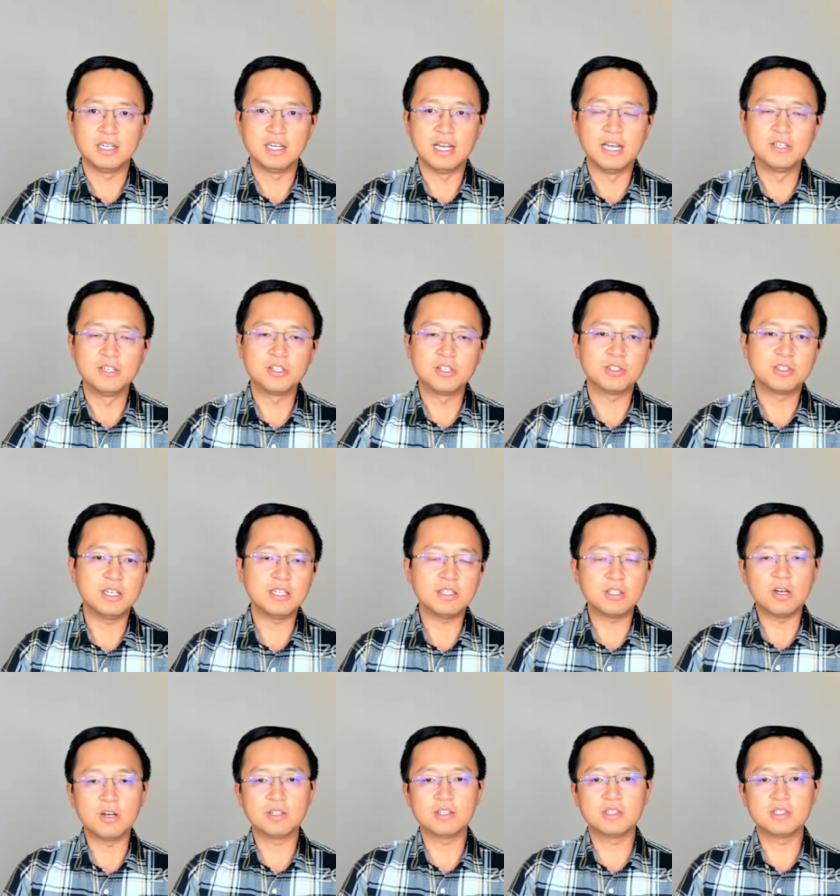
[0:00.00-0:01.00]
And she
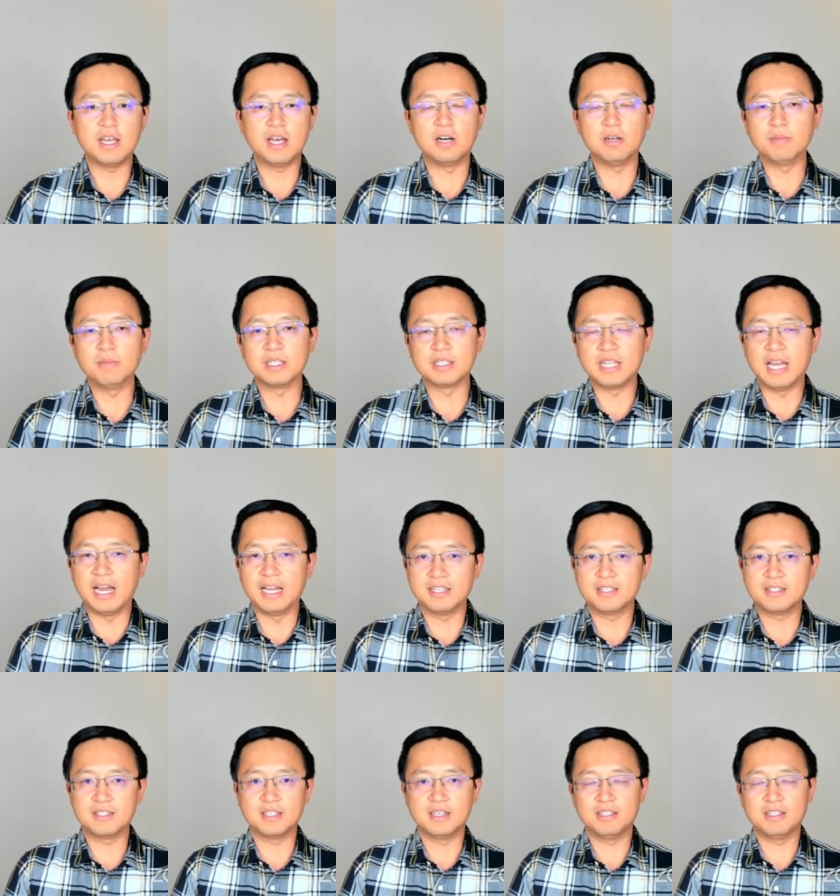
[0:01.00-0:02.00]
did tell me
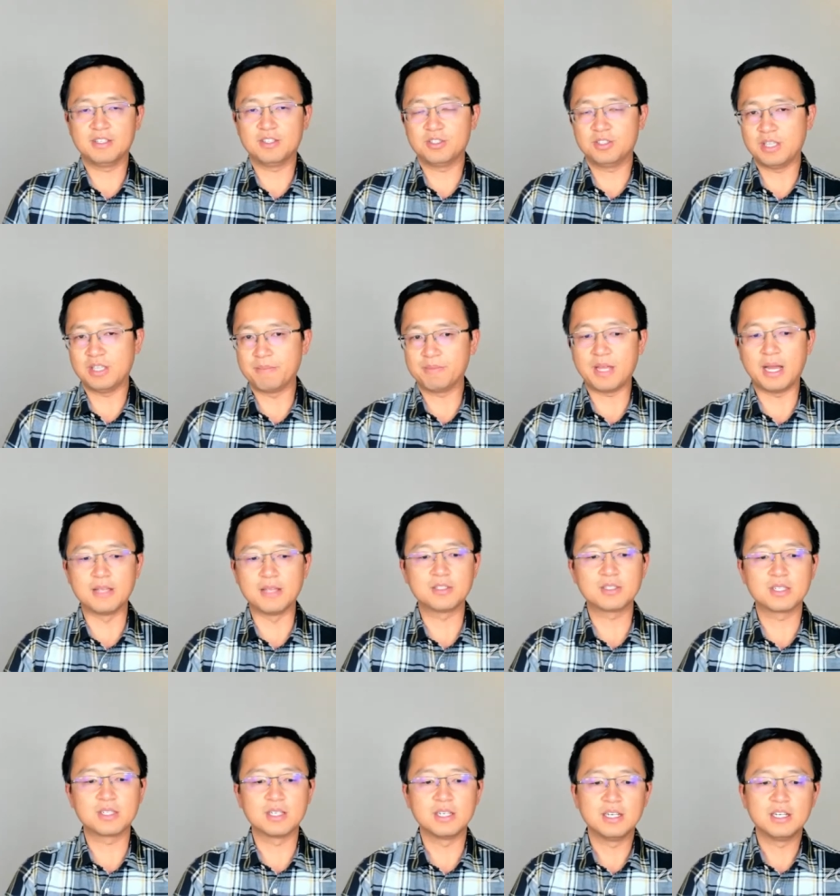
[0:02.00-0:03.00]
that
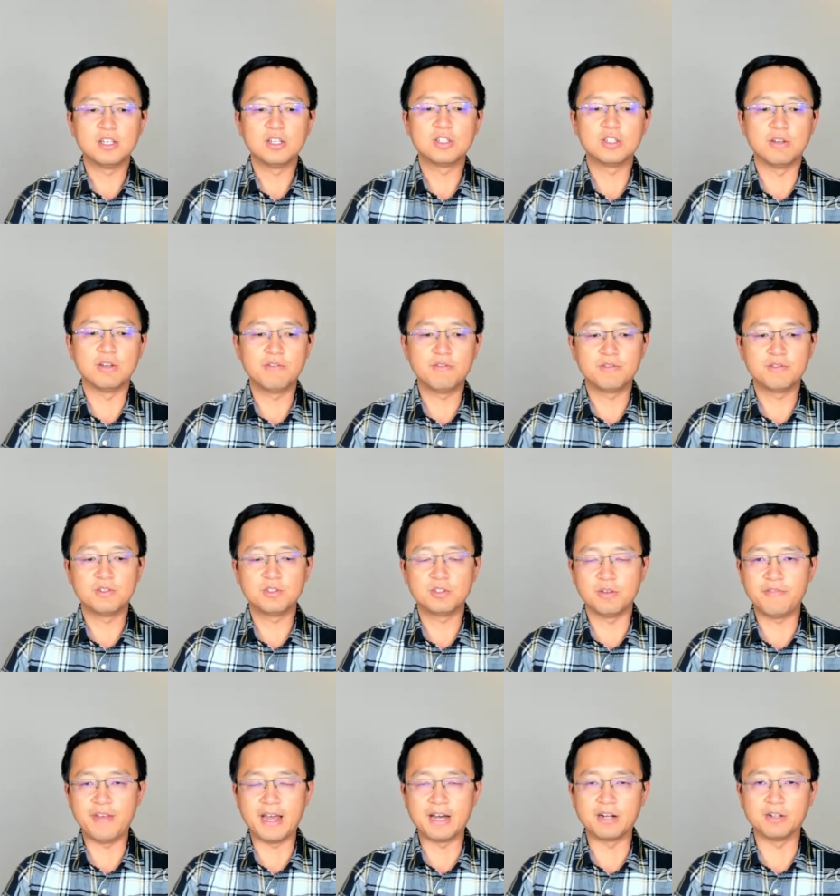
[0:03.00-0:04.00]
sometimes she
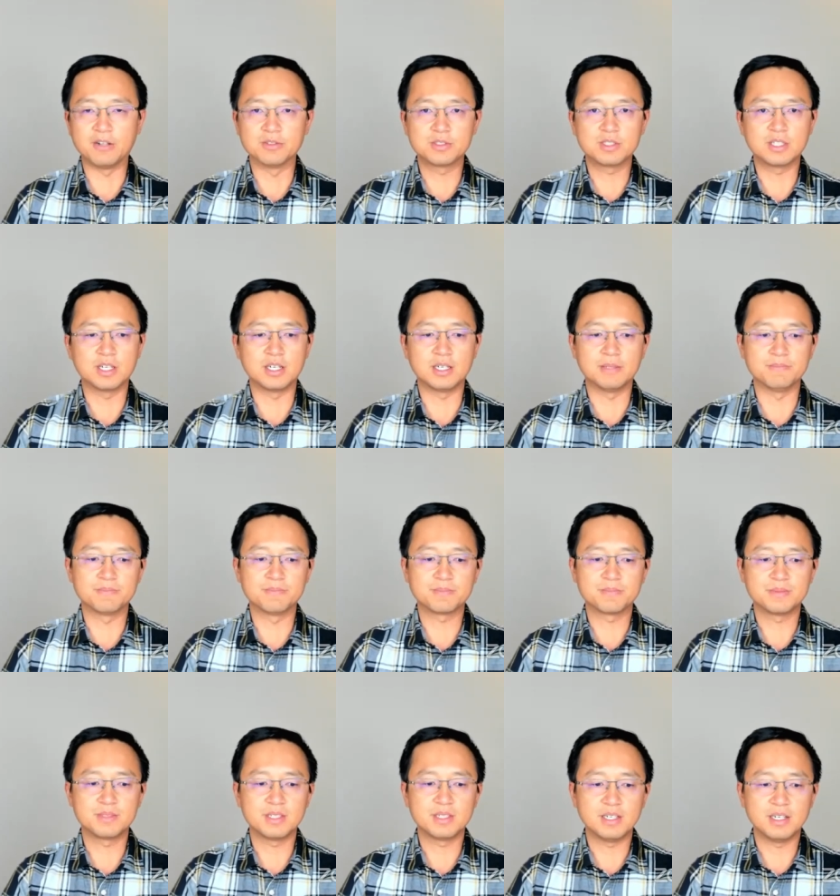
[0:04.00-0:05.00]
she found um,
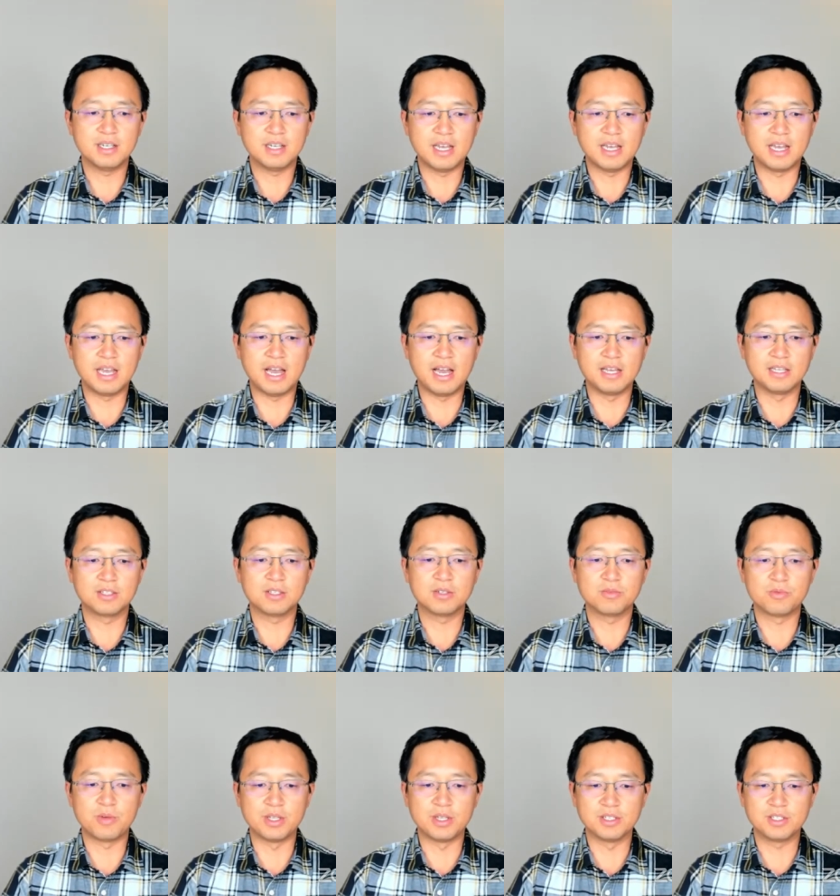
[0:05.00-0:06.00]
AI
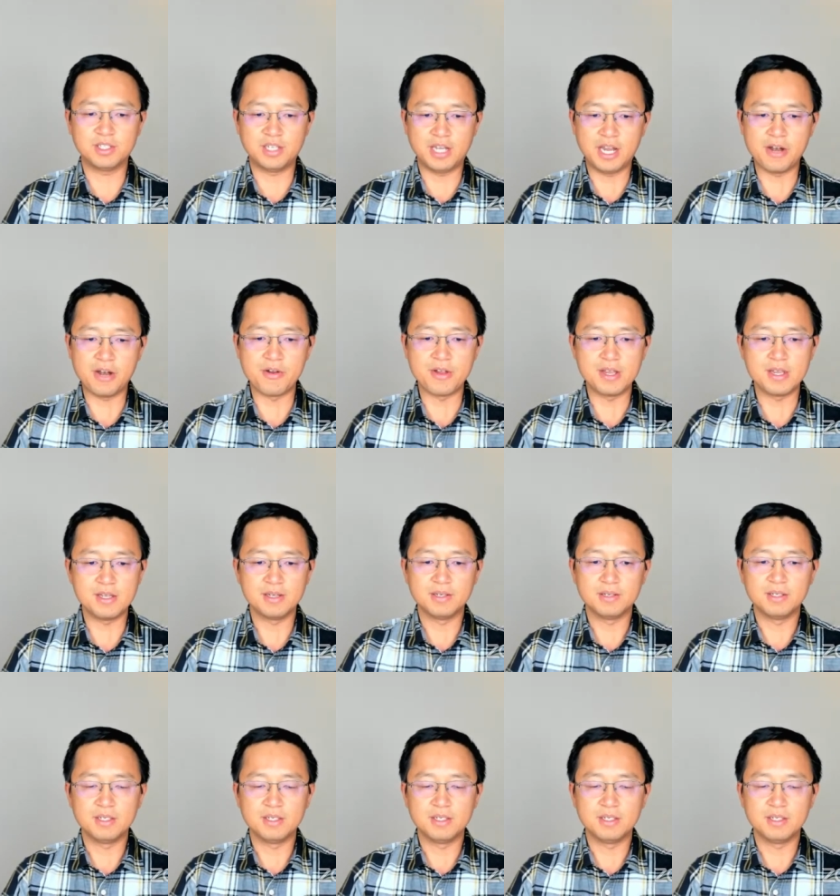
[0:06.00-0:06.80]
rather scary,